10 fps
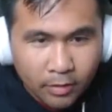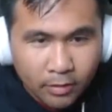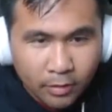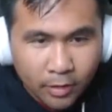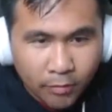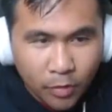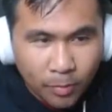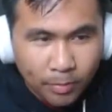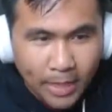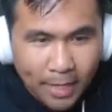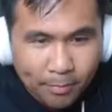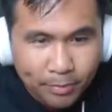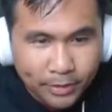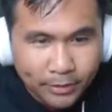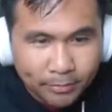Looking for a black
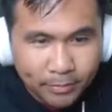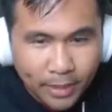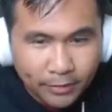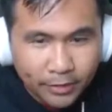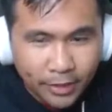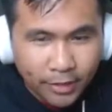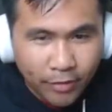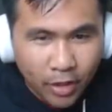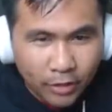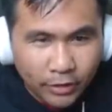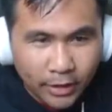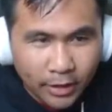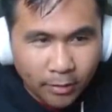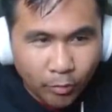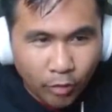prism. Has any of y'all seen a
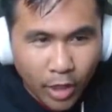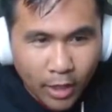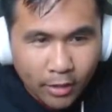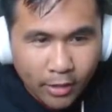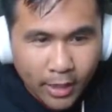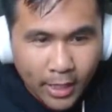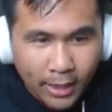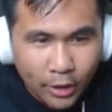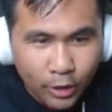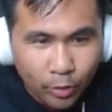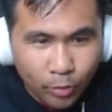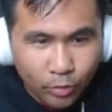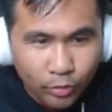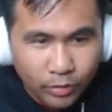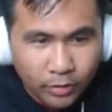rock that I can
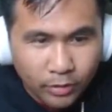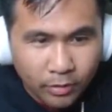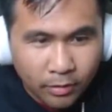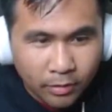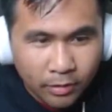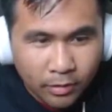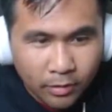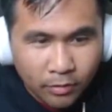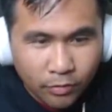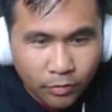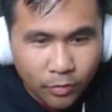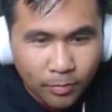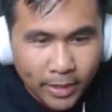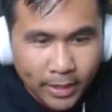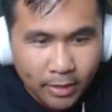use to for
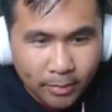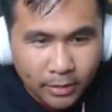my enemies,